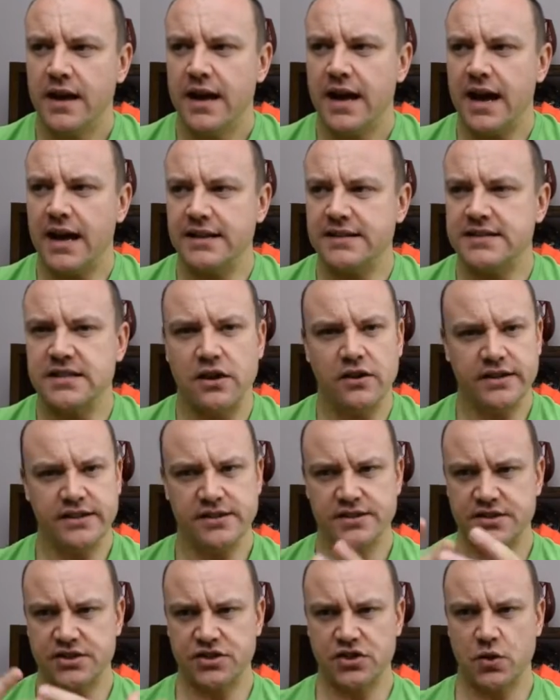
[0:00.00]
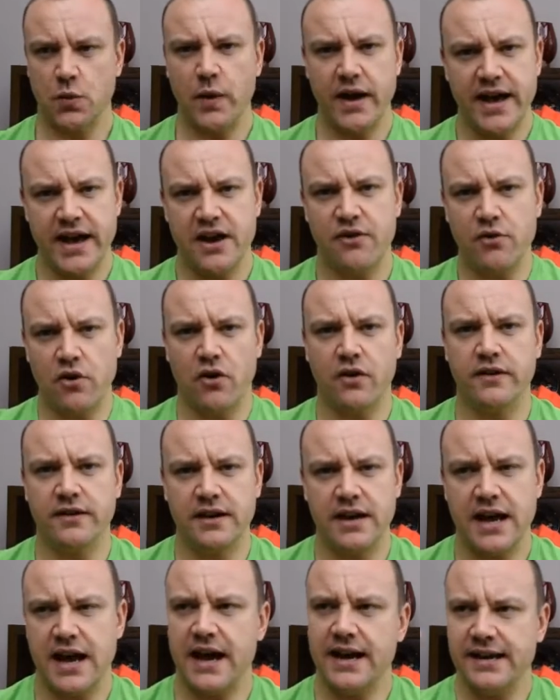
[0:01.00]
and so you're square on
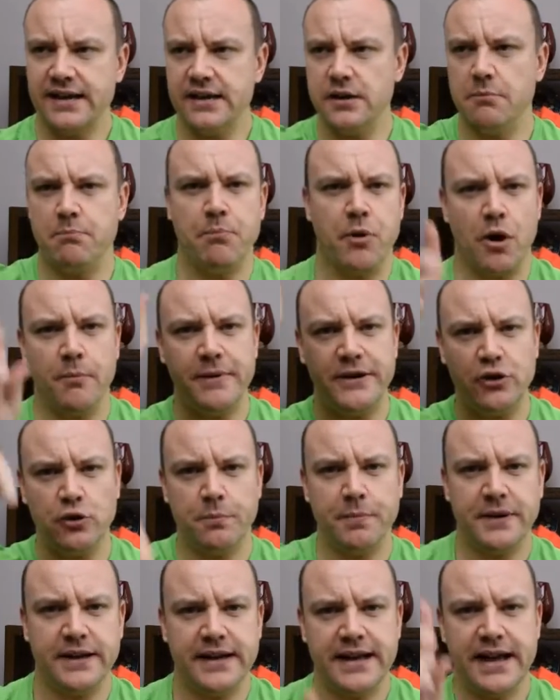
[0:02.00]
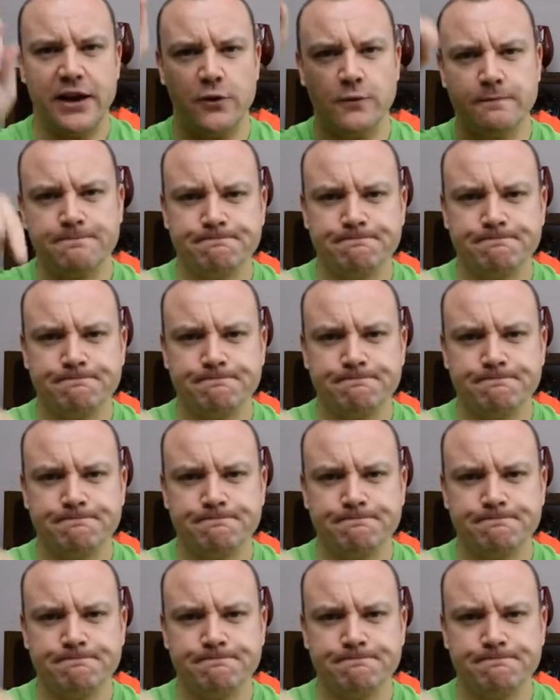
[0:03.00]
and you're bobbing up and down.